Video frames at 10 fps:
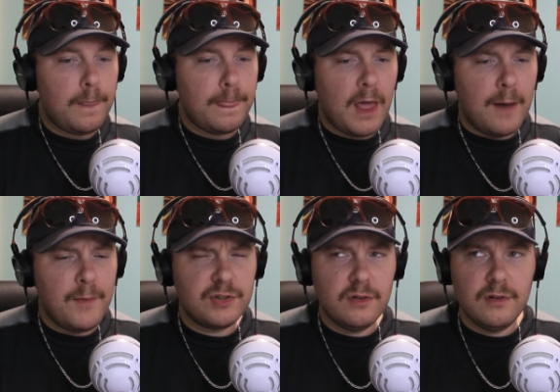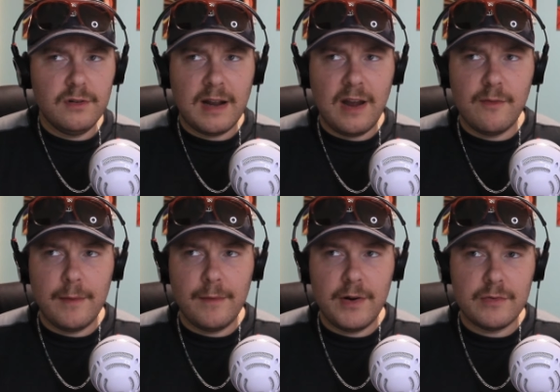I'm not sure, I can't
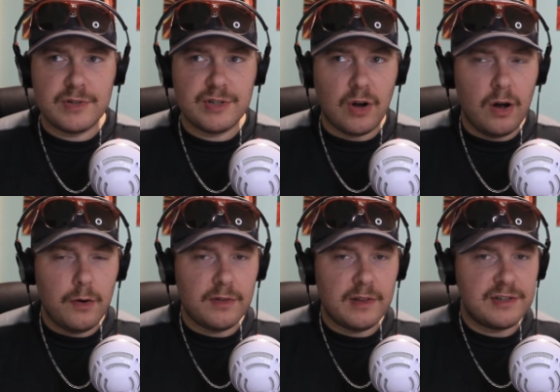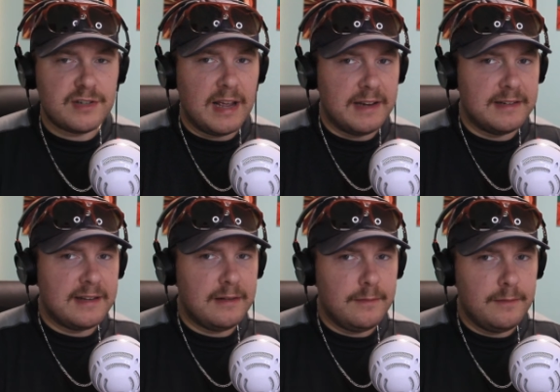remember if he was shot or they just tased
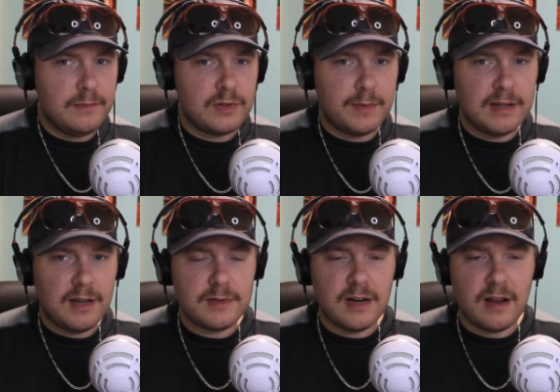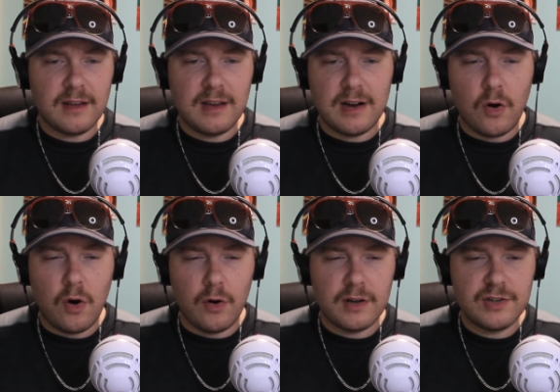him so many times and I think he had a
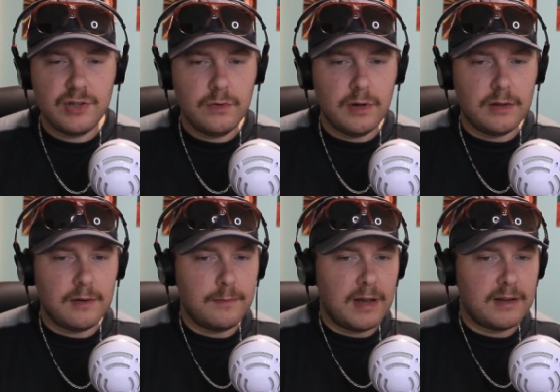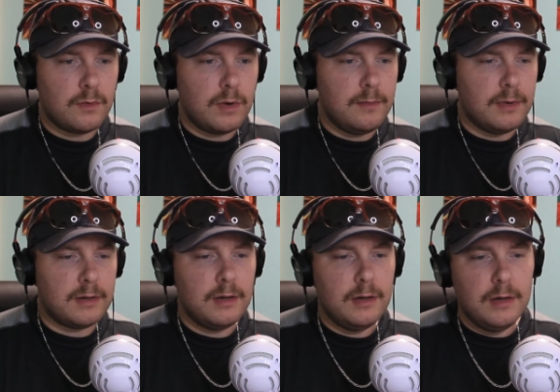heart issue and then passed away, but
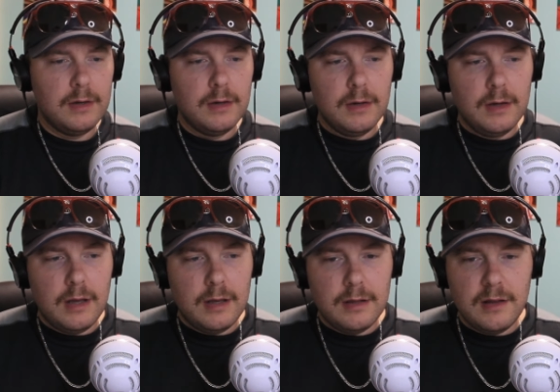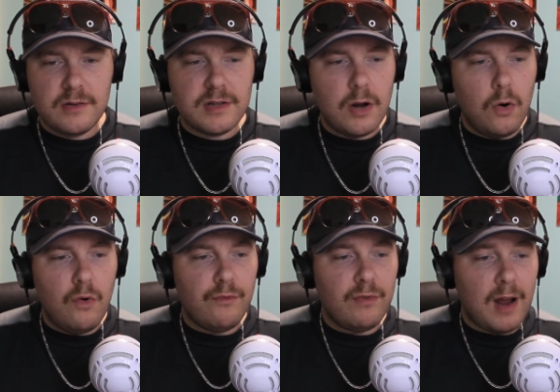there's
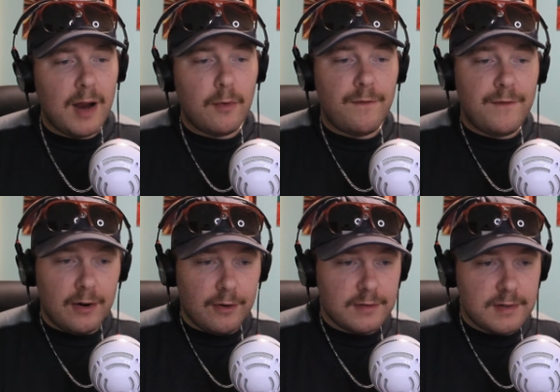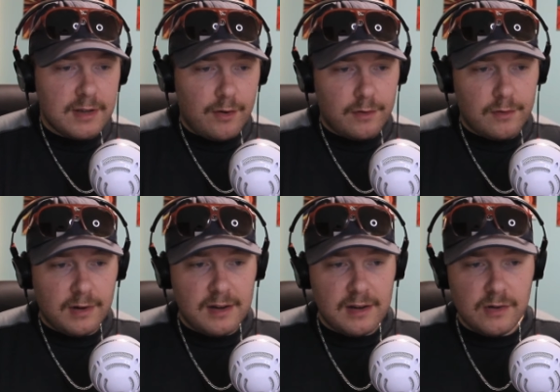no reliable figures, the article
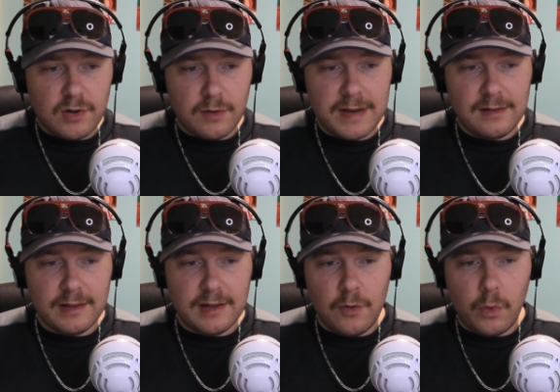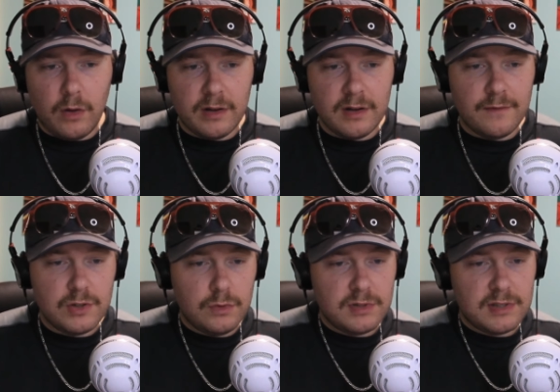continues, on mentally unwell
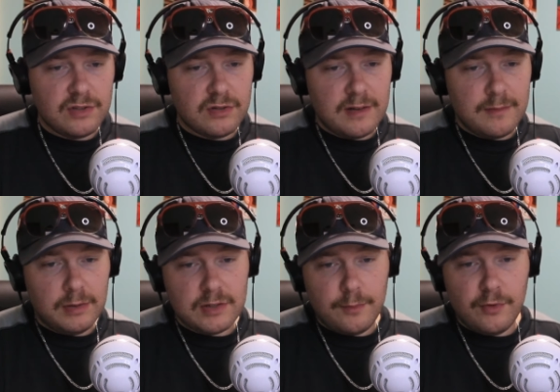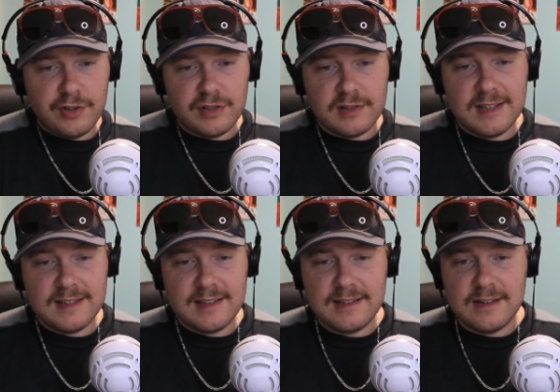individuals injured in police operations.
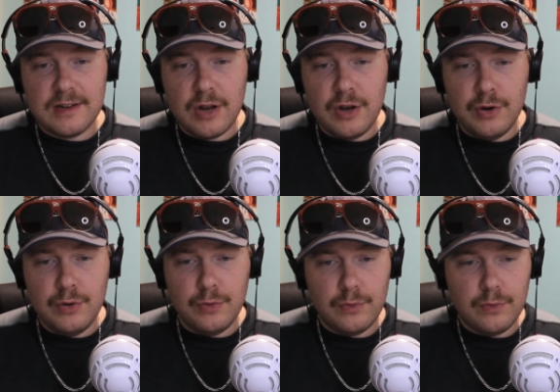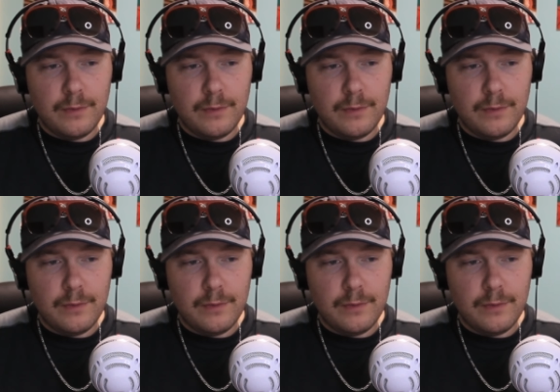This isn't new.